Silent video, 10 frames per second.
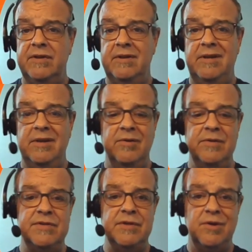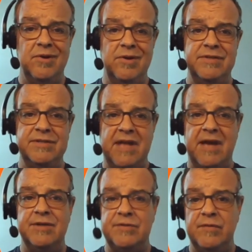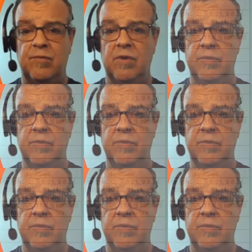Here is the current status of what we